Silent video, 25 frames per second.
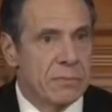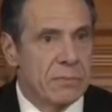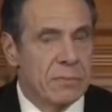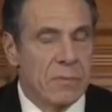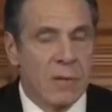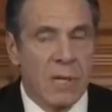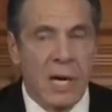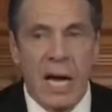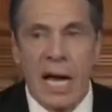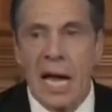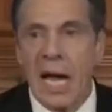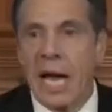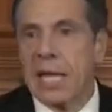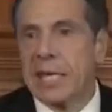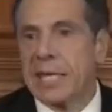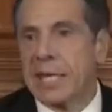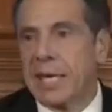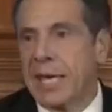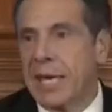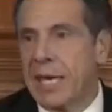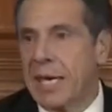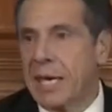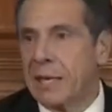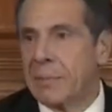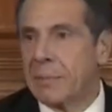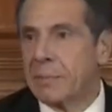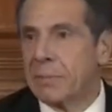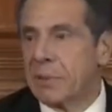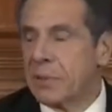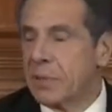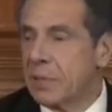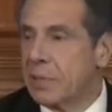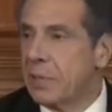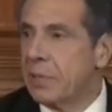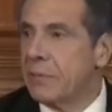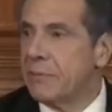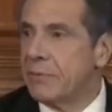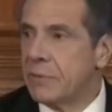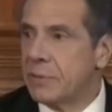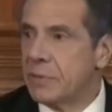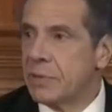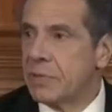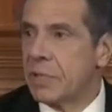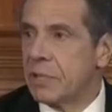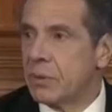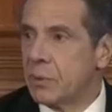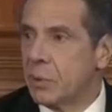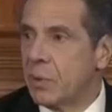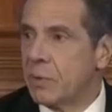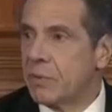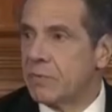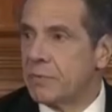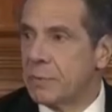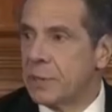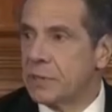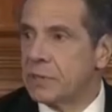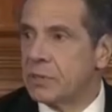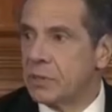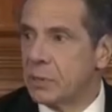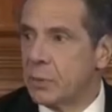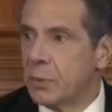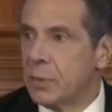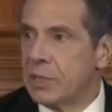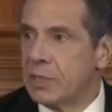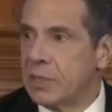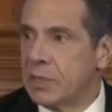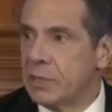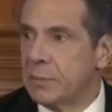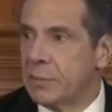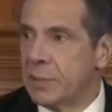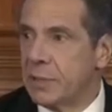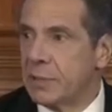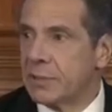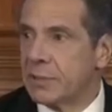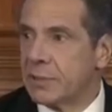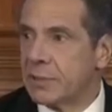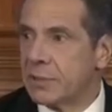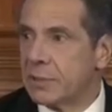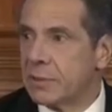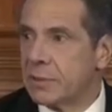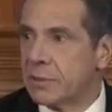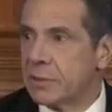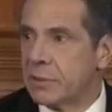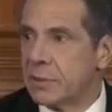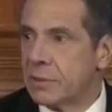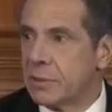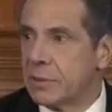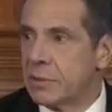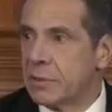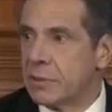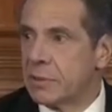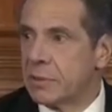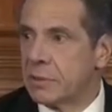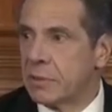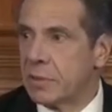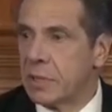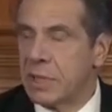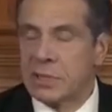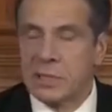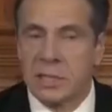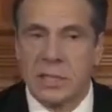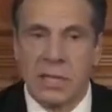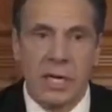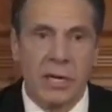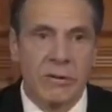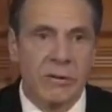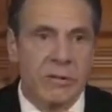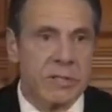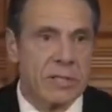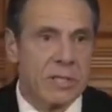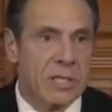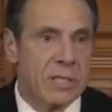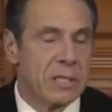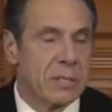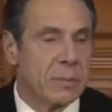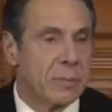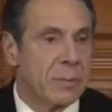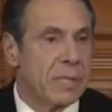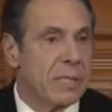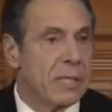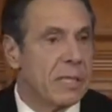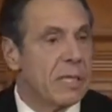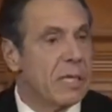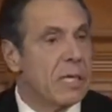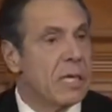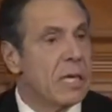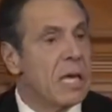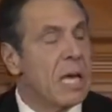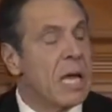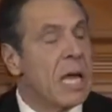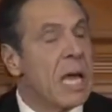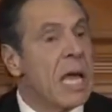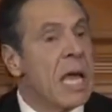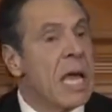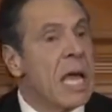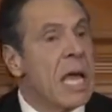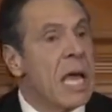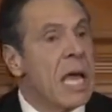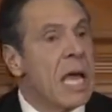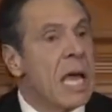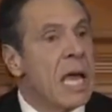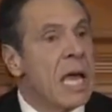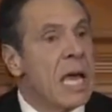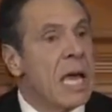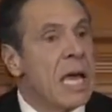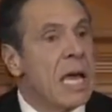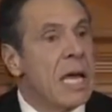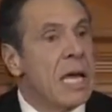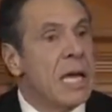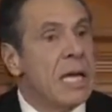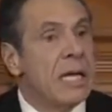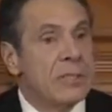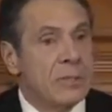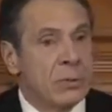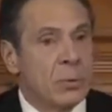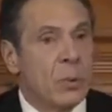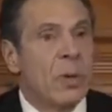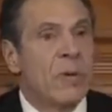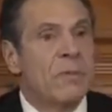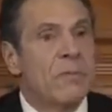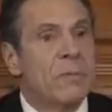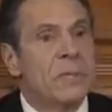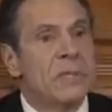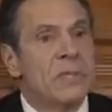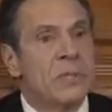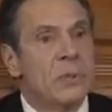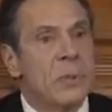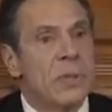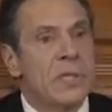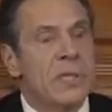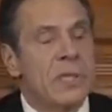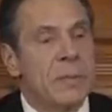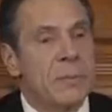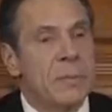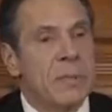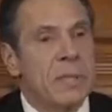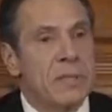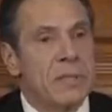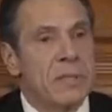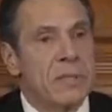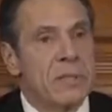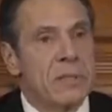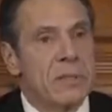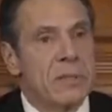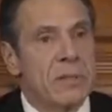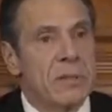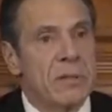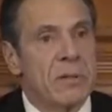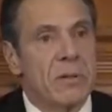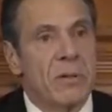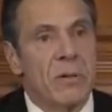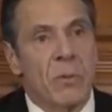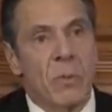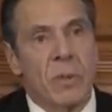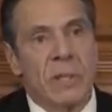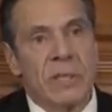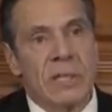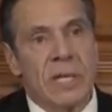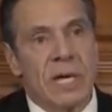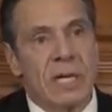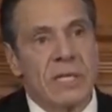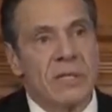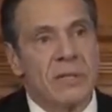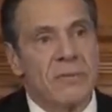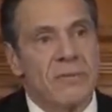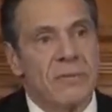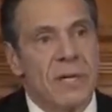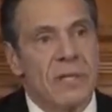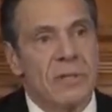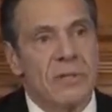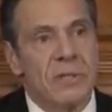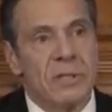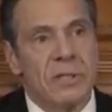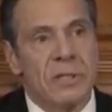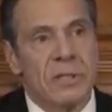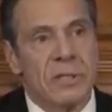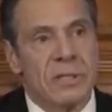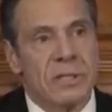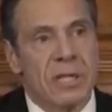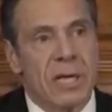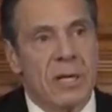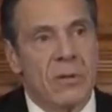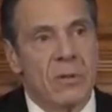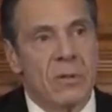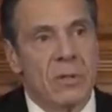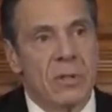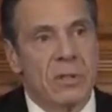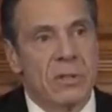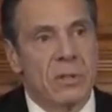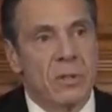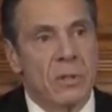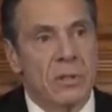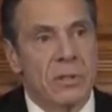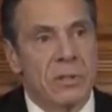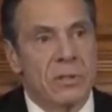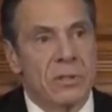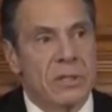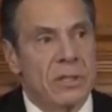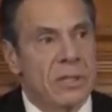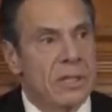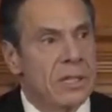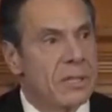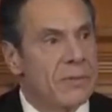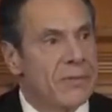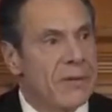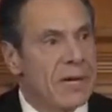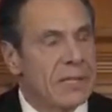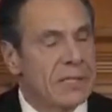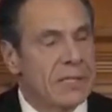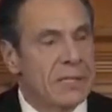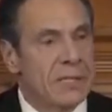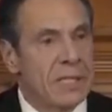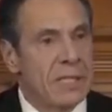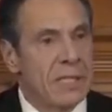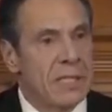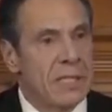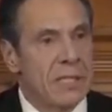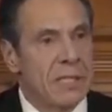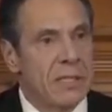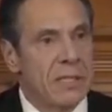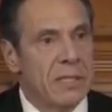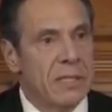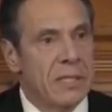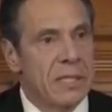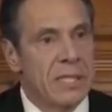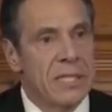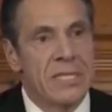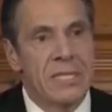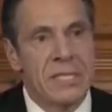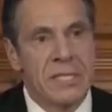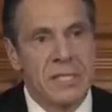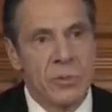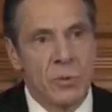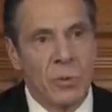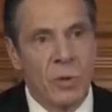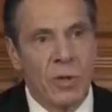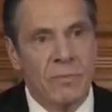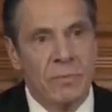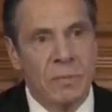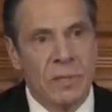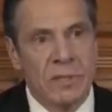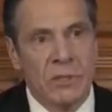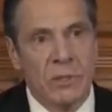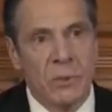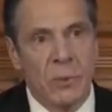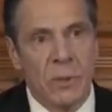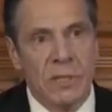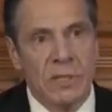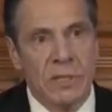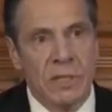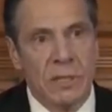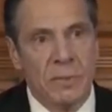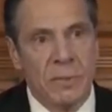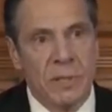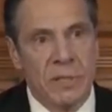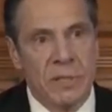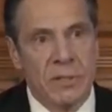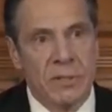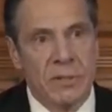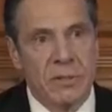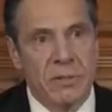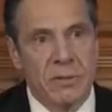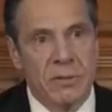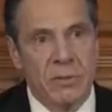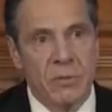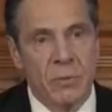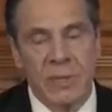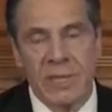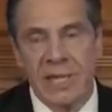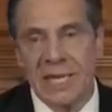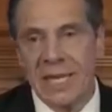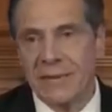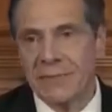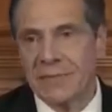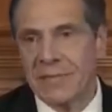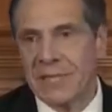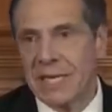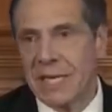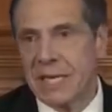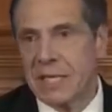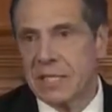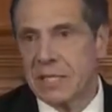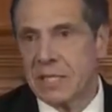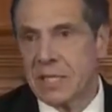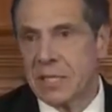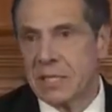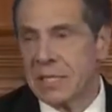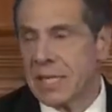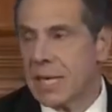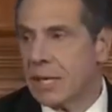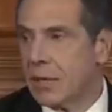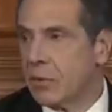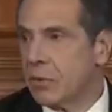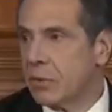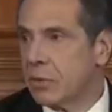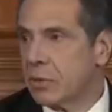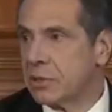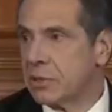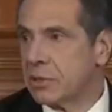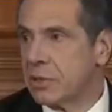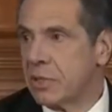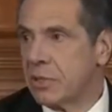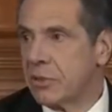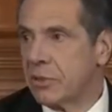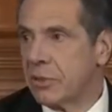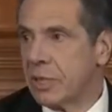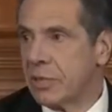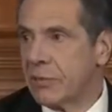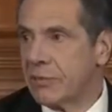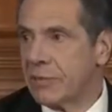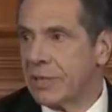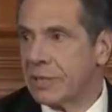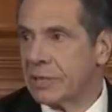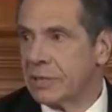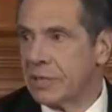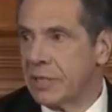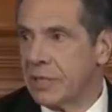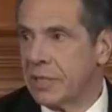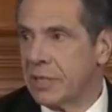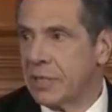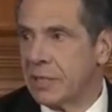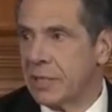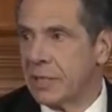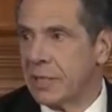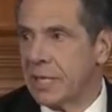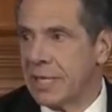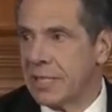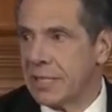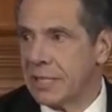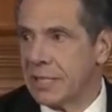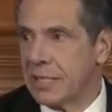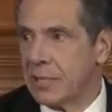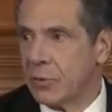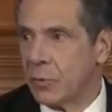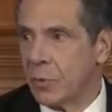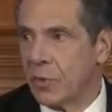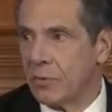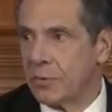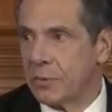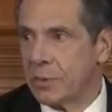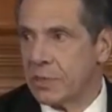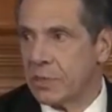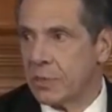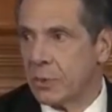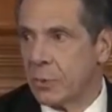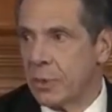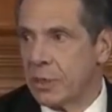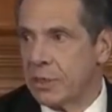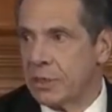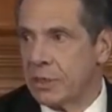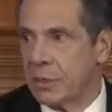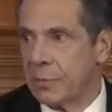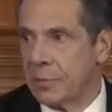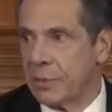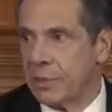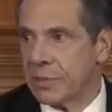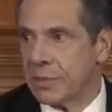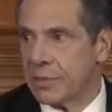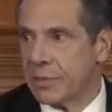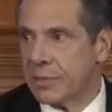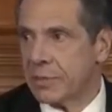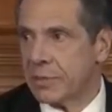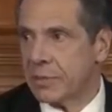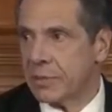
I can't believe you said 12 months to 18 months, as Cara said to me. It's 12 months to 18 months. When Dr. Fauci says how long until a vaccine, he says 12 months to 18 months. When the FDA is asked how long until you get a vaccine, they say 12 months to 18 months.